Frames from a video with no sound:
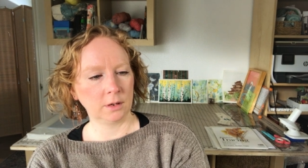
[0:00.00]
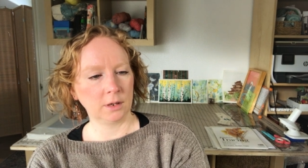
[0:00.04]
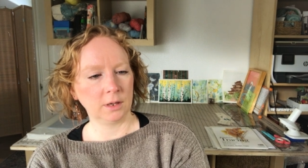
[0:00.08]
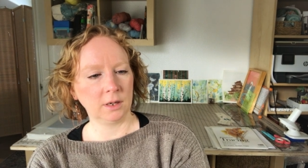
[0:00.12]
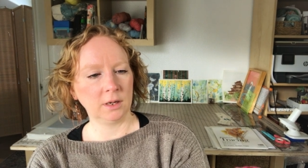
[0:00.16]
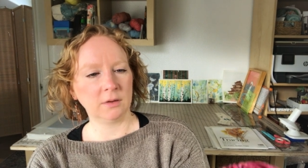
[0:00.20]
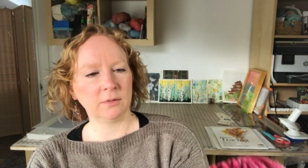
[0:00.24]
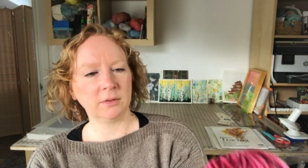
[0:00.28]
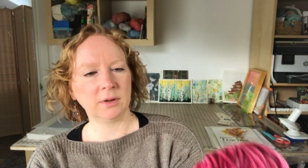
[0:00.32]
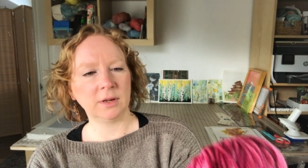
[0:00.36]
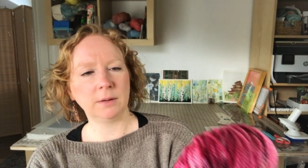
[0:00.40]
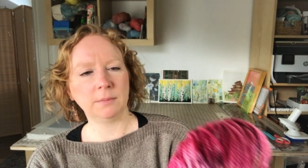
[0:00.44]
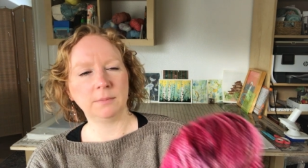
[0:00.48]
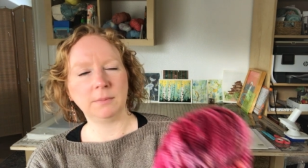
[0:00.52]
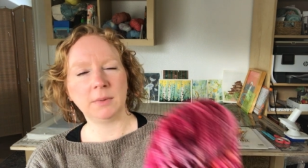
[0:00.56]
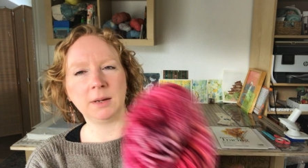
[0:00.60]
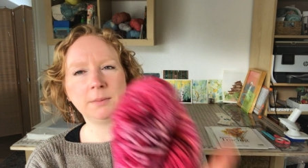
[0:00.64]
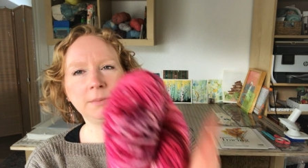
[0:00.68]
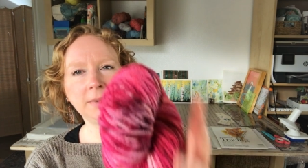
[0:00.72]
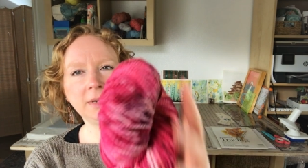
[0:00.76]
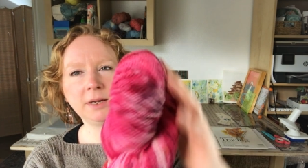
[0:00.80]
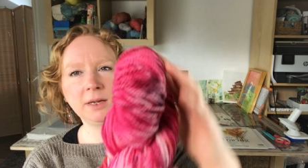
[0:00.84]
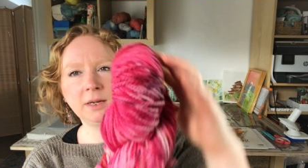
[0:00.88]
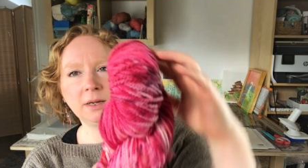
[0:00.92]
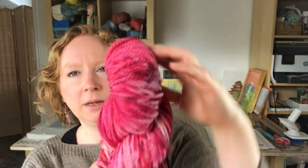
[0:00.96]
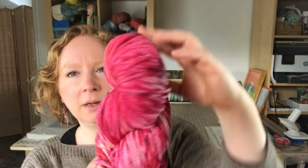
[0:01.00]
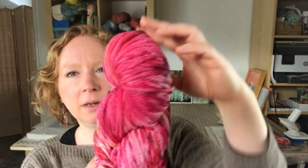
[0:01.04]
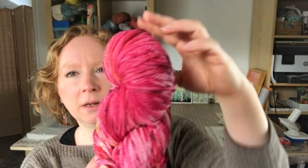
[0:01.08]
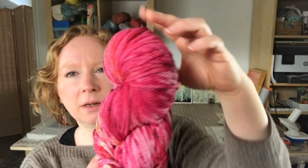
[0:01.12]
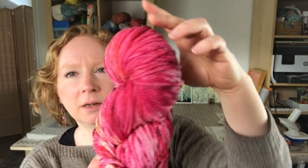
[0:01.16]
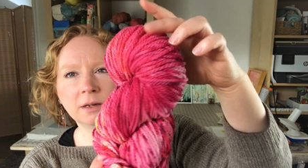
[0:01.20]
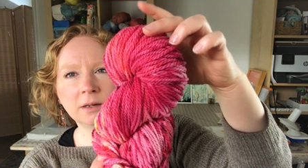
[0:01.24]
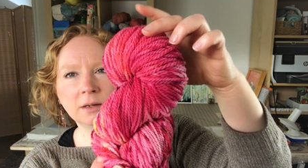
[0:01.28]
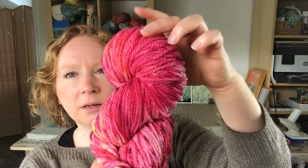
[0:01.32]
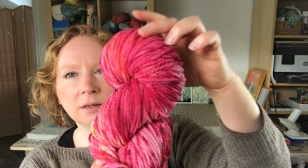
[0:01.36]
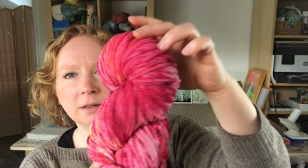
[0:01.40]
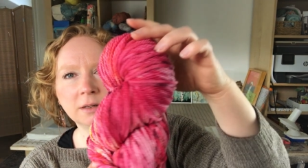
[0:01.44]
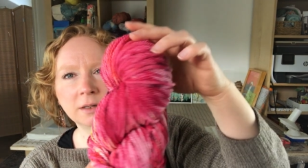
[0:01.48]
even maybe
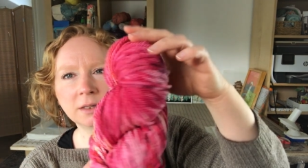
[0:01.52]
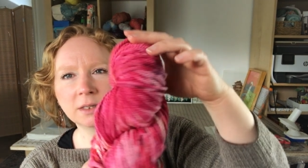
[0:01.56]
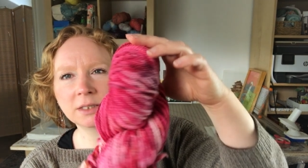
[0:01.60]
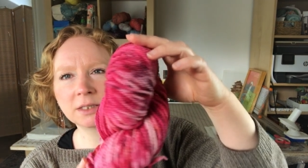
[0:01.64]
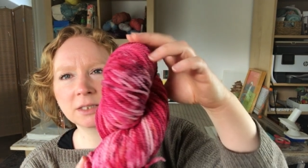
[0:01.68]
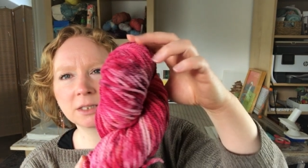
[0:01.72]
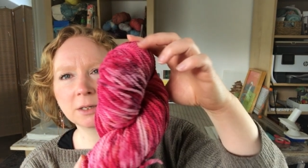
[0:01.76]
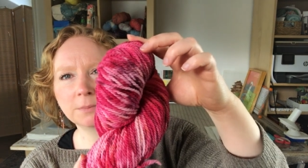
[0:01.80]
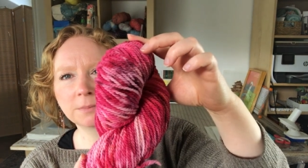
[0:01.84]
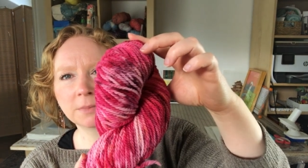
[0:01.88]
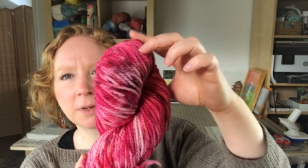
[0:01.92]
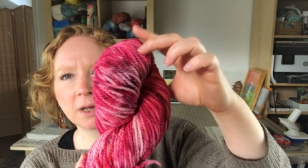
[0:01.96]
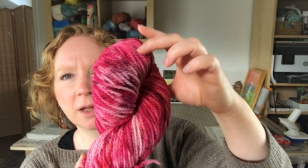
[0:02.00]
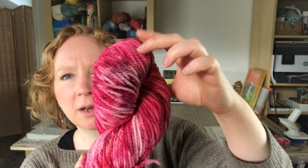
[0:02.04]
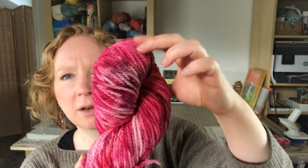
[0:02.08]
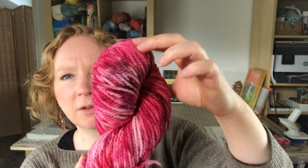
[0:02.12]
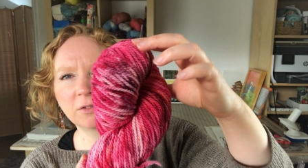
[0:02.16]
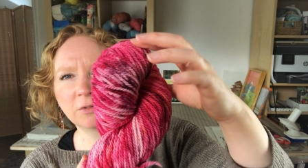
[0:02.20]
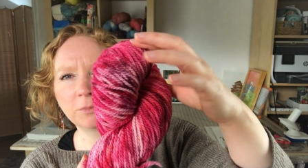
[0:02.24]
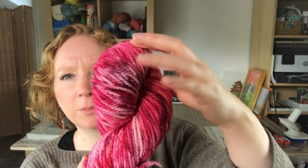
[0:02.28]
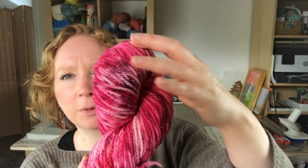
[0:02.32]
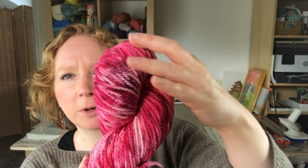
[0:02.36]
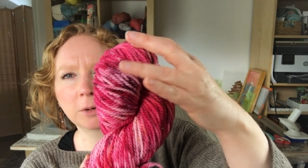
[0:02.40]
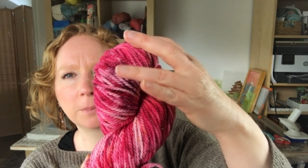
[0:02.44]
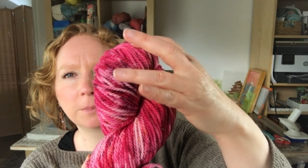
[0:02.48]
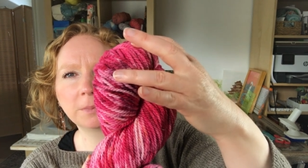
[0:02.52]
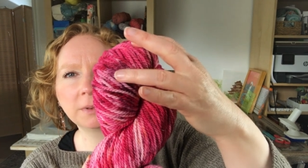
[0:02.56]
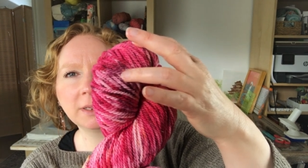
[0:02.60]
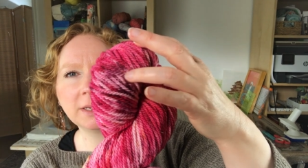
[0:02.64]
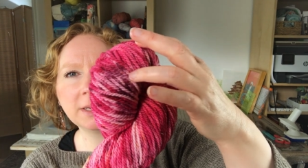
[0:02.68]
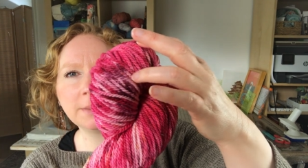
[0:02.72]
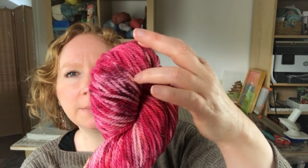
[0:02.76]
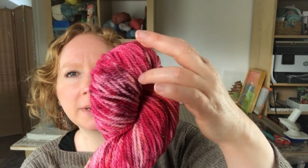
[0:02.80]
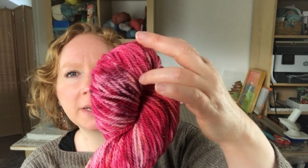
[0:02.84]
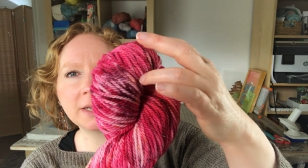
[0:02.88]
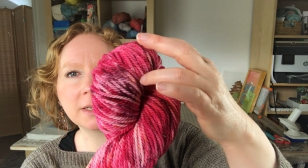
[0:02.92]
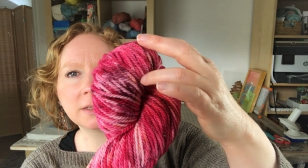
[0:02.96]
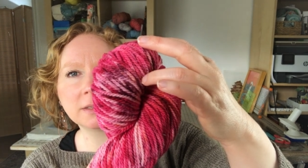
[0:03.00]
some kind of
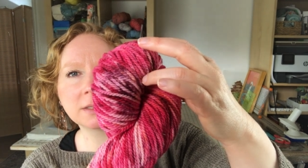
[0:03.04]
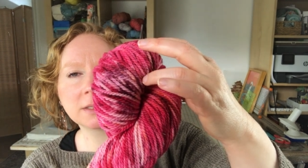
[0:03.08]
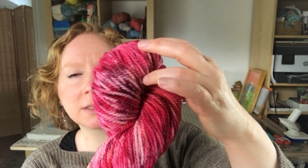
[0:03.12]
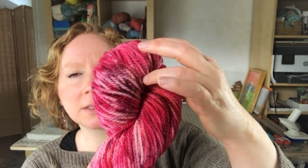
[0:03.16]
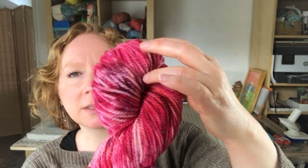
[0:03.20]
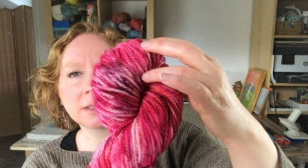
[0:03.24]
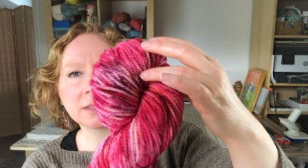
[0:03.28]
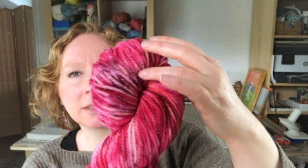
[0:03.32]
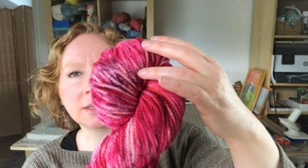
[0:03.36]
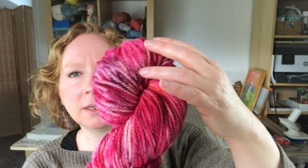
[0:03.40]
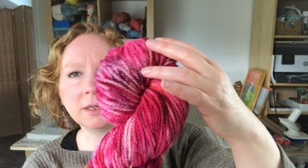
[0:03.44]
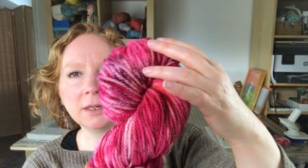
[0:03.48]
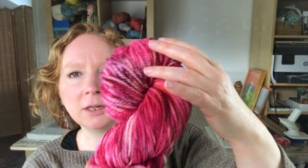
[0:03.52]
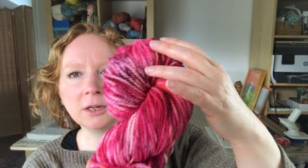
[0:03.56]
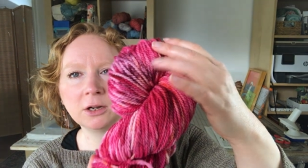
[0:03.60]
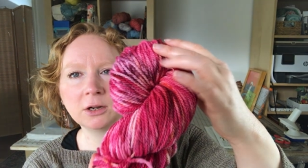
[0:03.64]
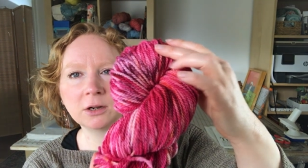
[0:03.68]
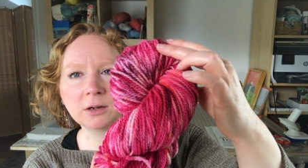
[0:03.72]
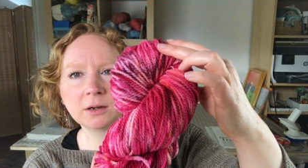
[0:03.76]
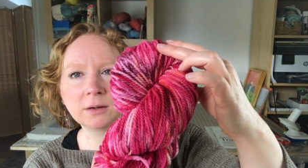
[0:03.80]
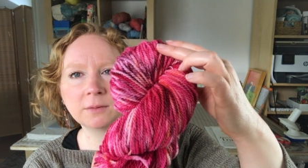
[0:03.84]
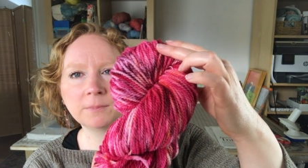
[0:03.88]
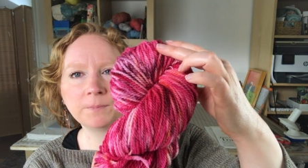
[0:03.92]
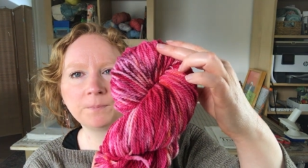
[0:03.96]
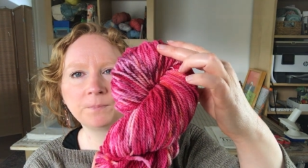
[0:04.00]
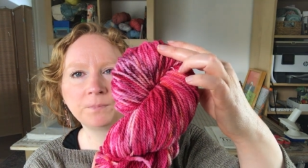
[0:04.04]
purpley bits in here.